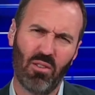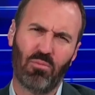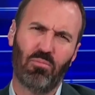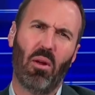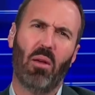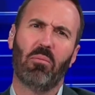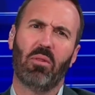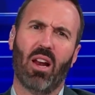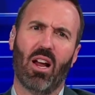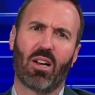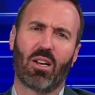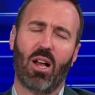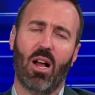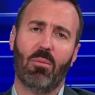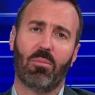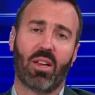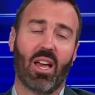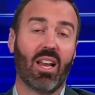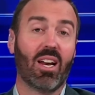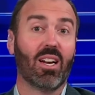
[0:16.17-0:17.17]
It's probably not
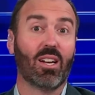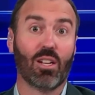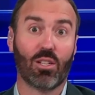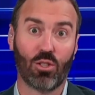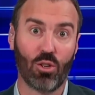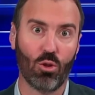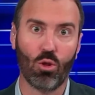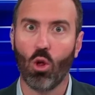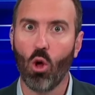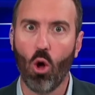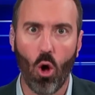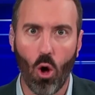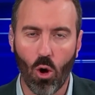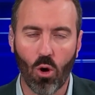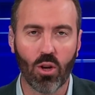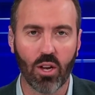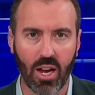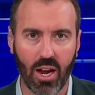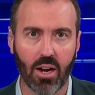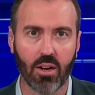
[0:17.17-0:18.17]
complicated, it's a
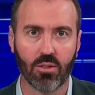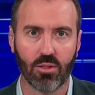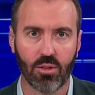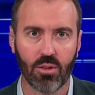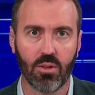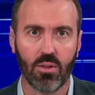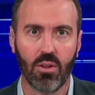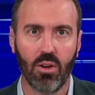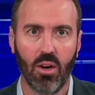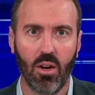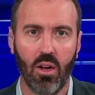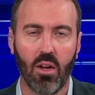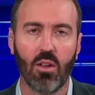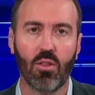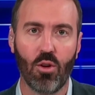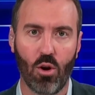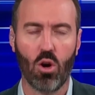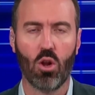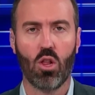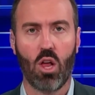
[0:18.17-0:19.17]
long answer.
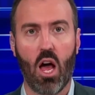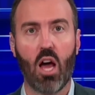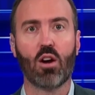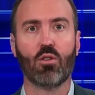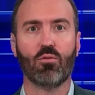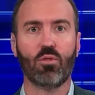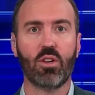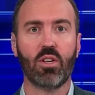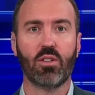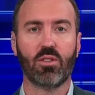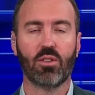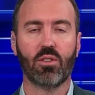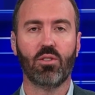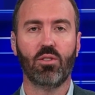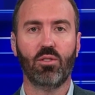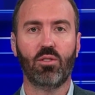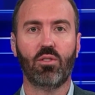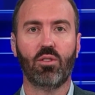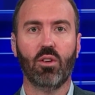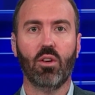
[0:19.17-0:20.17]
There are a lot of
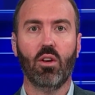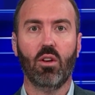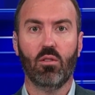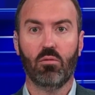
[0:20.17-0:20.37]
reasons.